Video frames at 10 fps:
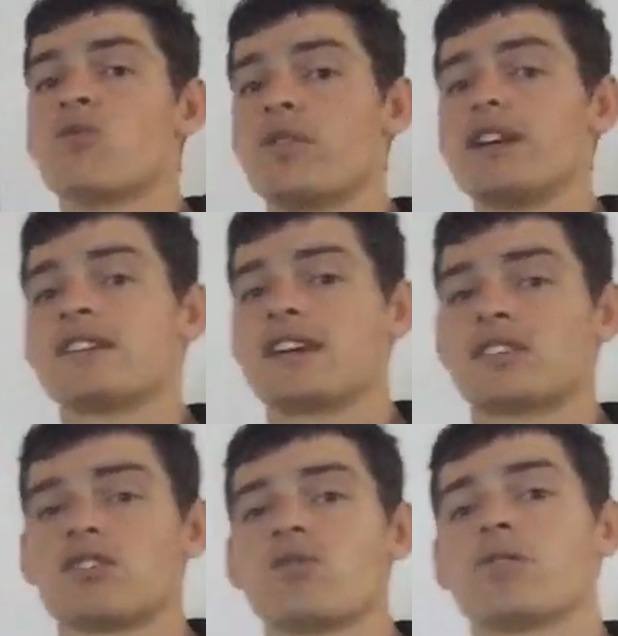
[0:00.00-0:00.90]

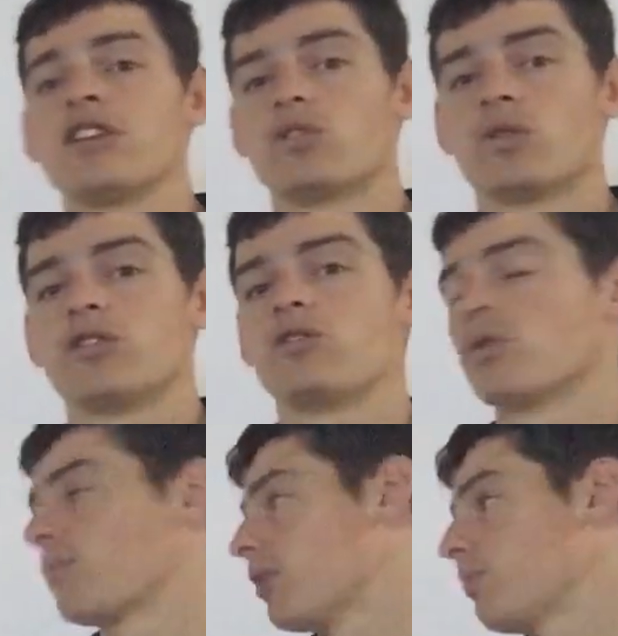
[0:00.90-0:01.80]
Retest, redo it, do
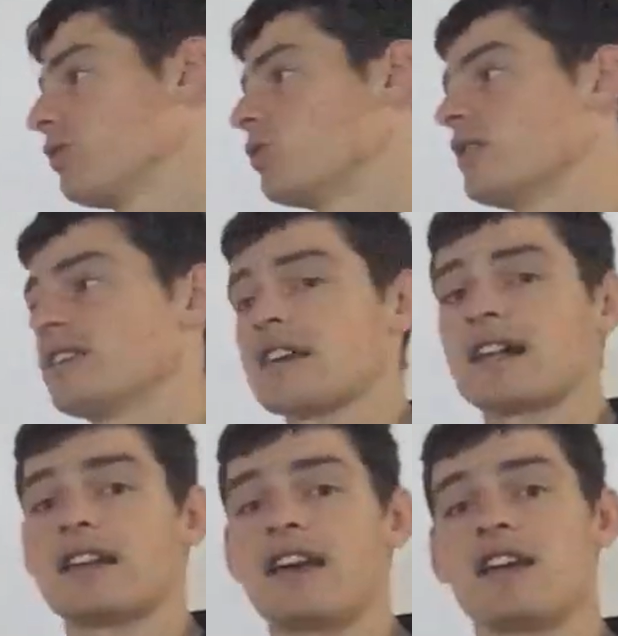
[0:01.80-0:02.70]
it properly, do it
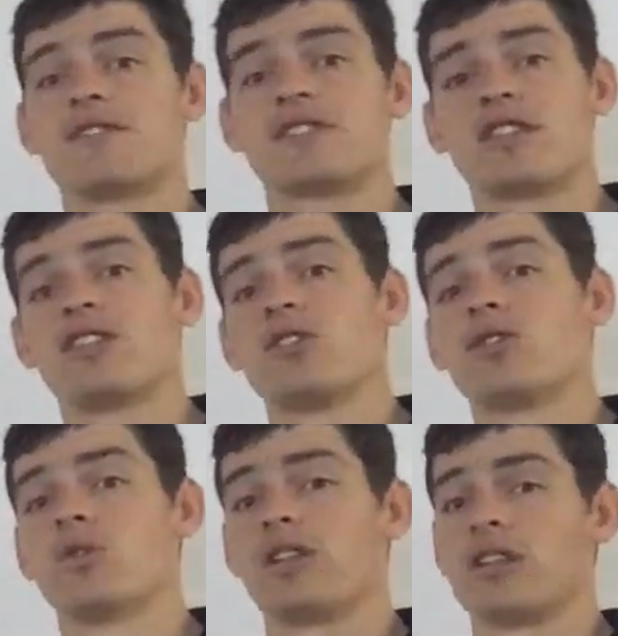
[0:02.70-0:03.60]
exactly how you've said that you
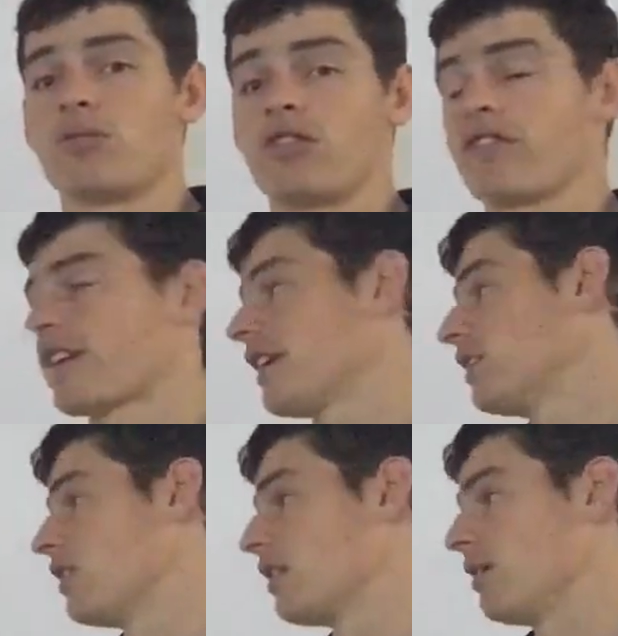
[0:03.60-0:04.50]
do it in the
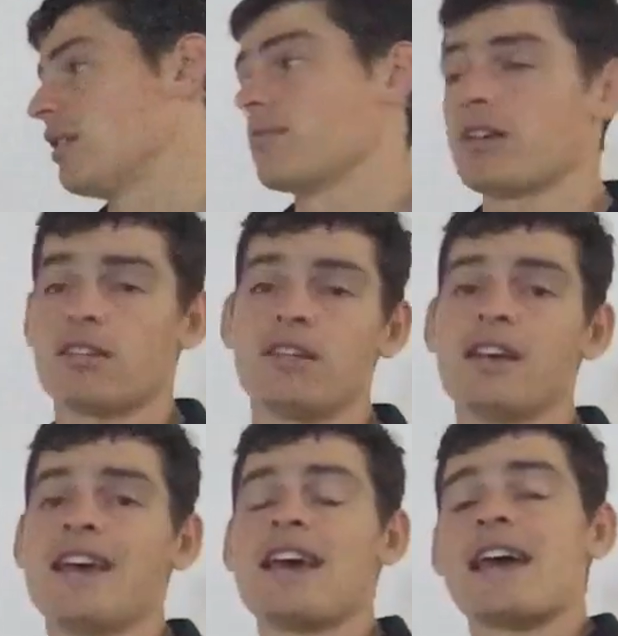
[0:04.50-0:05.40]
modification, in the method,
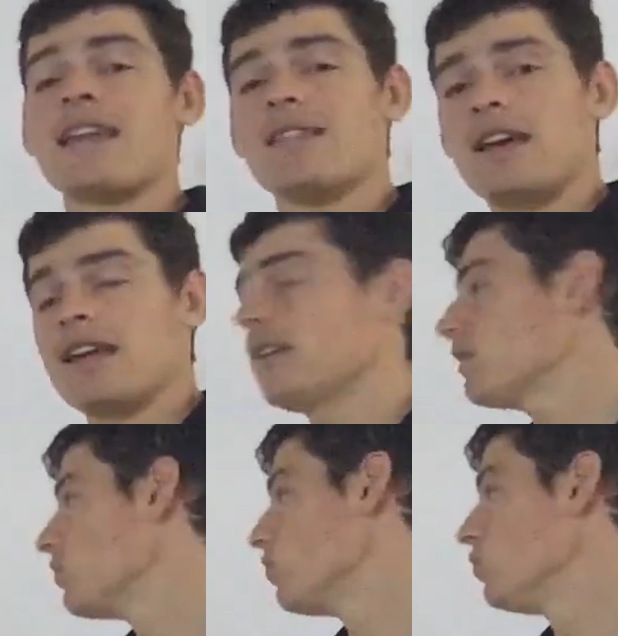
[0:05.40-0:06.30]
and then
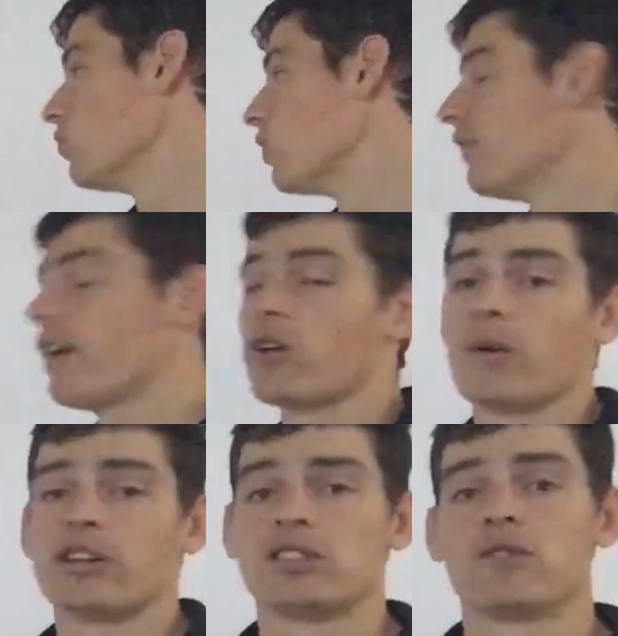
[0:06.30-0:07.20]
your
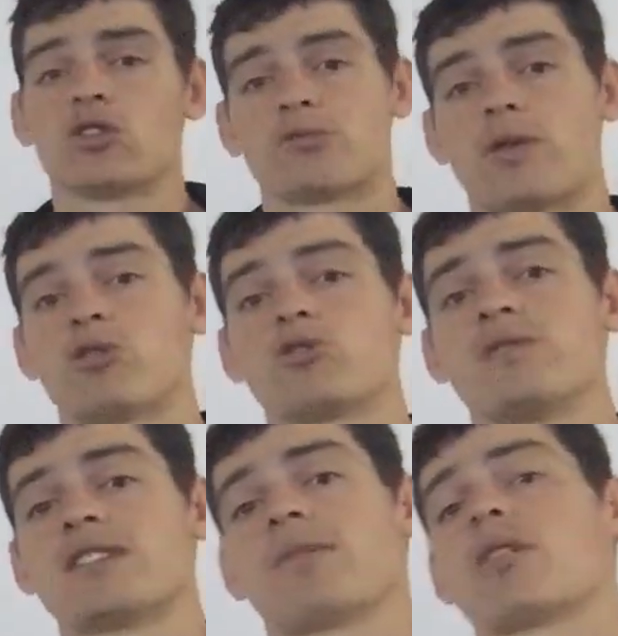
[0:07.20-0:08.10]
evaluation of your experiment should
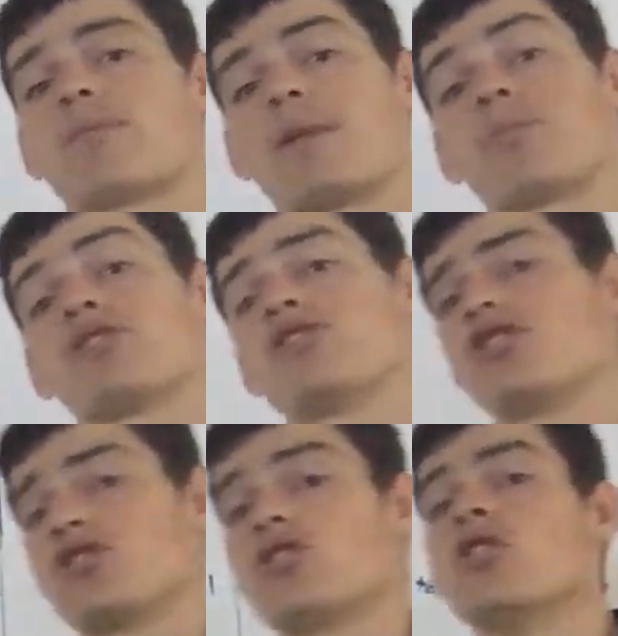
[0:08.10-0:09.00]
be something about
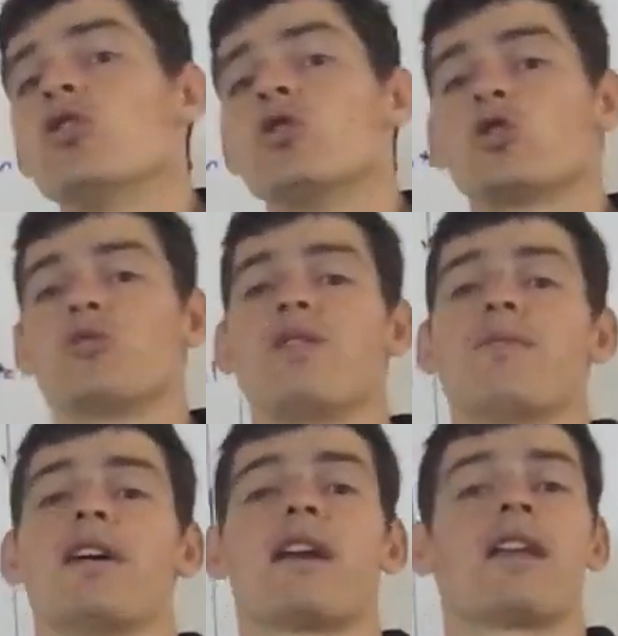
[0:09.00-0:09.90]
precision, should be
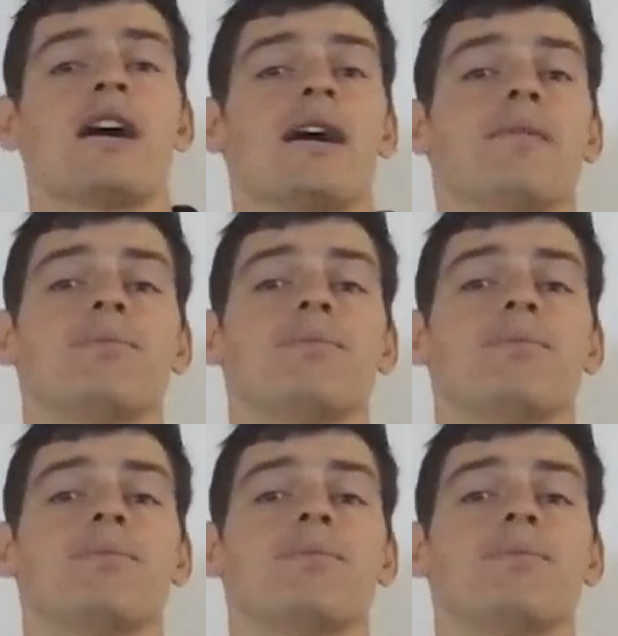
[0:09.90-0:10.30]
about